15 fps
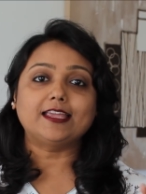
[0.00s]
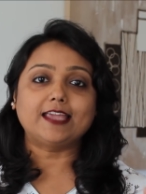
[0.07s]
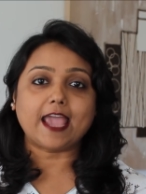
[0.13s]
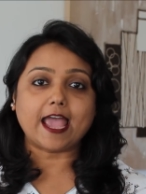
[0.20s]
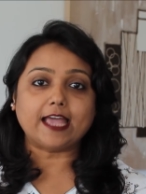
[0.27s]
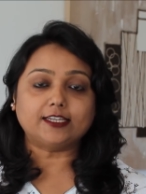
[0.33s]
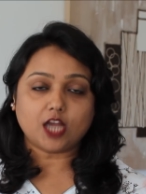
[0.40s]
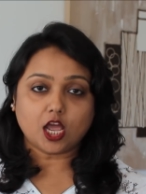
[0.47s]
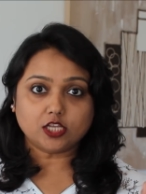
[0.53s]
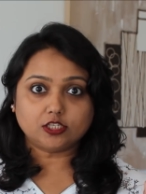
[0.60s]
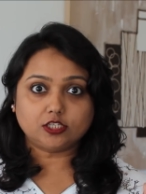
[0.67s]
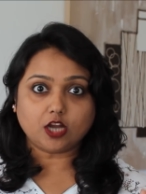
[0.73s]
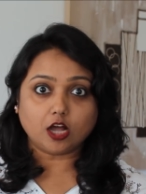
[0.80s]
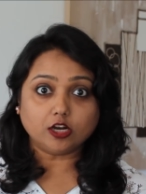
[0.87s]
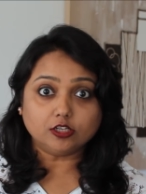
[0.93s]
get
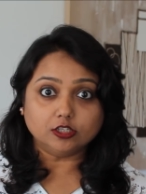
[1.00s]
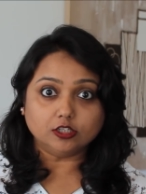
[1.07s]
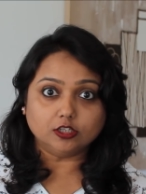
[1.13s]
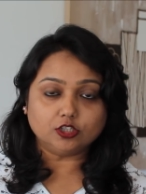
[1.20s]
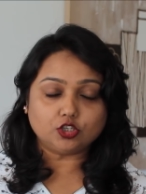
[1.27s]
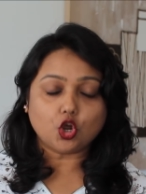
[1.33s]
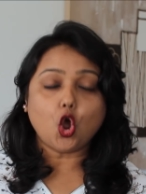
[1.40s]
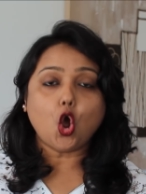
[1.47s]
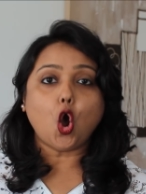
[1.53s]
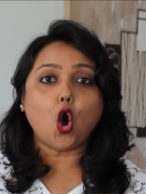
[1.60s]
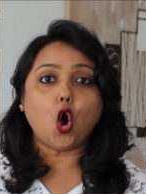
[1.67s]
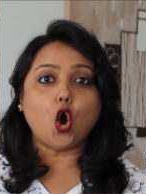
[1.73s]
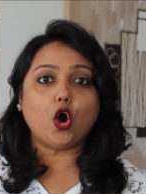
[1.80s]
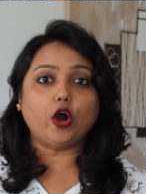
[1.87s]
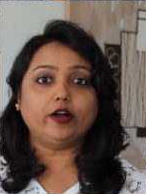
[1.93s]
startled
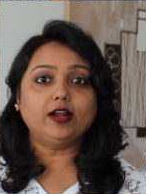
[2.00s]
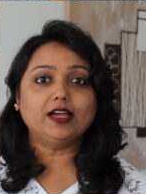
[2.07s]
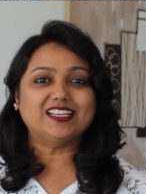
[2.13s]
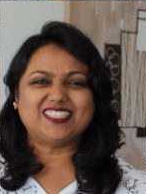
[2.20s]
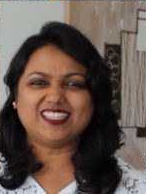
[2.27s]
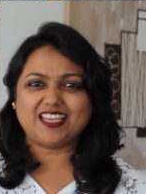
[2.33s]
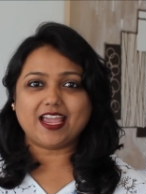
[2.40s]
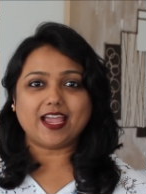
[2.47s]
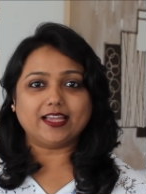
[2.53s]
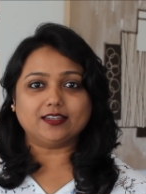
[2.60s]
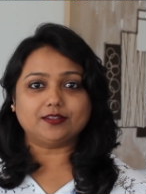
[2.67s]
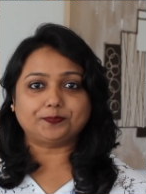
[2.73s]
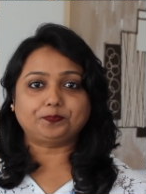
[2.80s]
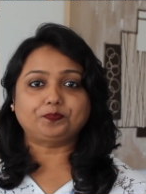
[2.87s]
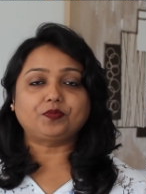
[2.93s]
or
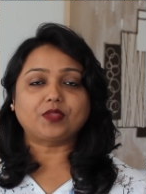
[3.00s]
scared.